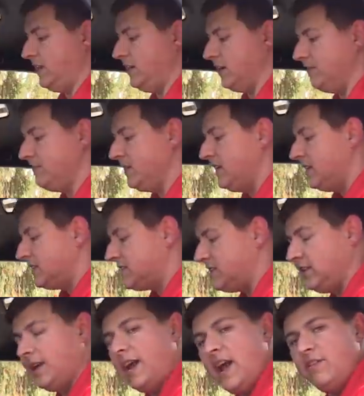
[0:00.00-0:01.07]
here.
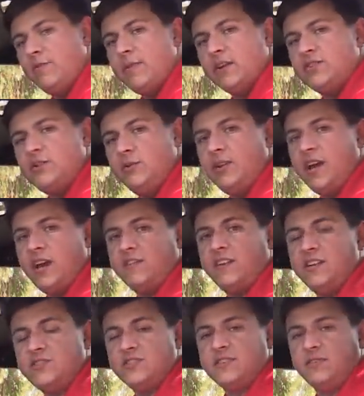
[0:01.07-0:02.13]
Still, I have about two and a half
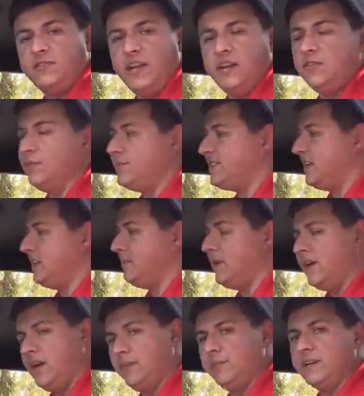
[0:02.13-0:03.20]
inches of leg room sitting
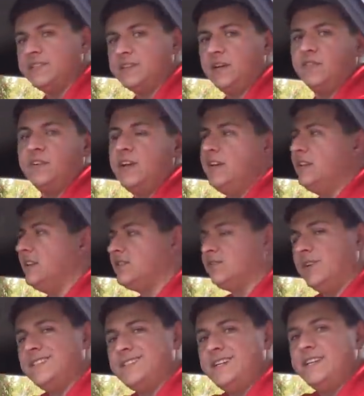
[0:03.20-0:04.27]
behind myself. This
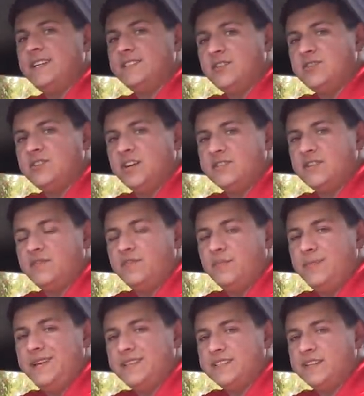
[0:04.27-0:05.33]
front seat is adjusted for
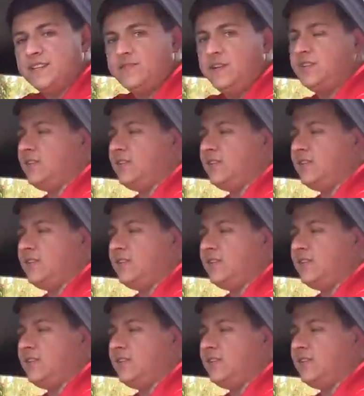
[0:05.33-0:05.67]
me at six feet